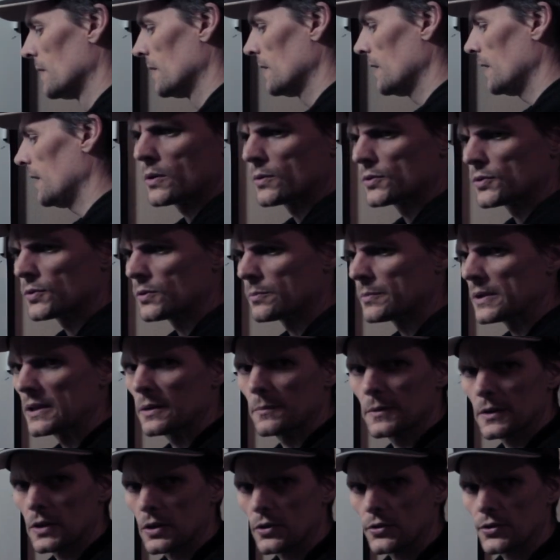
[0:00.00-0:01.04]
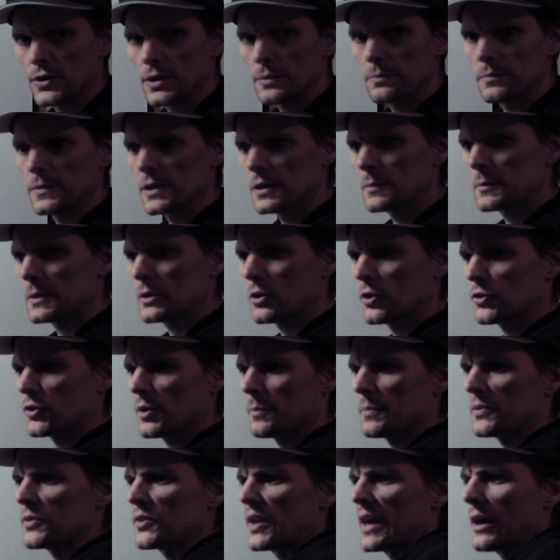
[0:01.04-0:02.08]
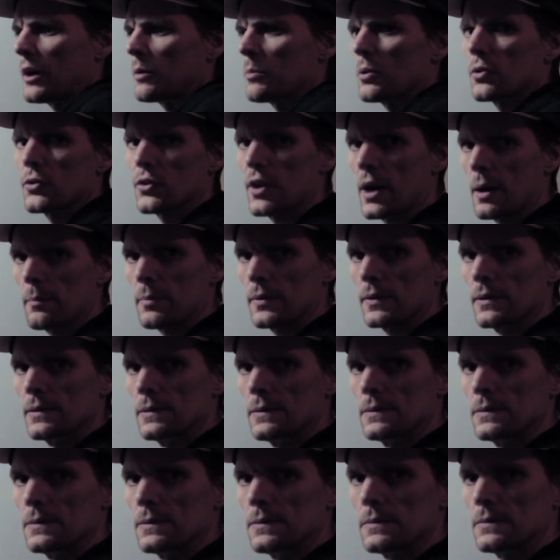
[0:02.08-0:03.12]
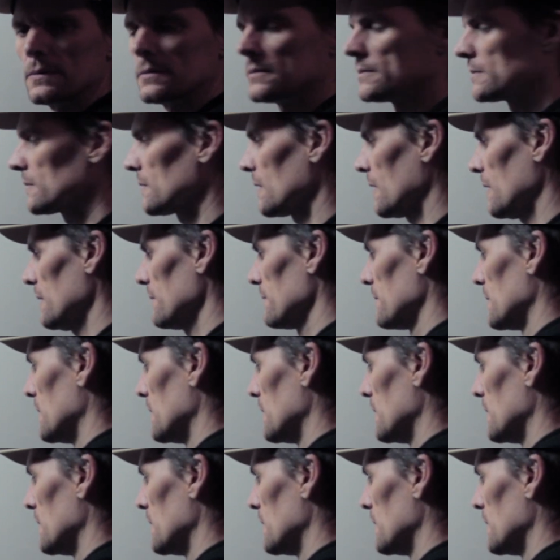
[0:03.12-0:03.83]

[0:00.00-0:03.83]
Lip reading: We'll go into a medium close-up. Medium close-up is elbows up. Okay?